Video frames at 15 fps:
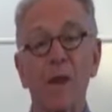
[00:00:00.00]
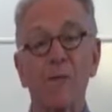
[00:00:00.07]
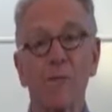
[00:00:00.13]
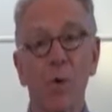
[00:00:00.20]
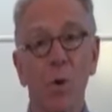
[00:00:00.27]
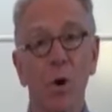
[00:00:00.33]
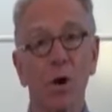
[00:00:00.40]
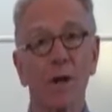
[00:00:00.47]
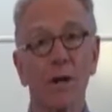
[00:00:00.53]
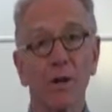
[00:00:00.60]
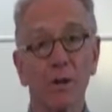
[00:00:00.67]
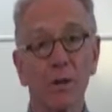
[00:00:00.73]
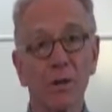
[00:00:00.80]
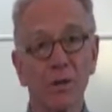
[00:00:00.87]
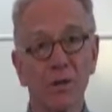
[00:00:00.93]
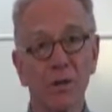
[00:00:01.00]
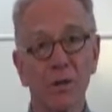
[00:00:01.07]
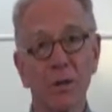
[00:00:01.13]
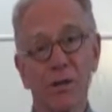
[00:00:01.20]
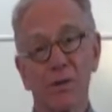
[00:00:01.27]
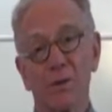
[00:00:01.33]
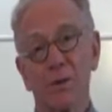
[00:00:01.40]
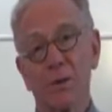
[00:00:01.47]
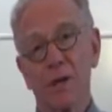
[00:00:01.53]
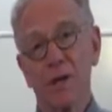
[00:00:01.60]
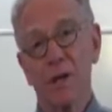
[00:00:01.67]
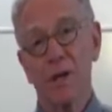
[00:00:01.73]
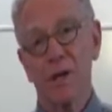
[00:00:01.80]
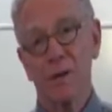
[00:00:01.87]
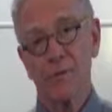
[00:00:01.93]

for inclusion into the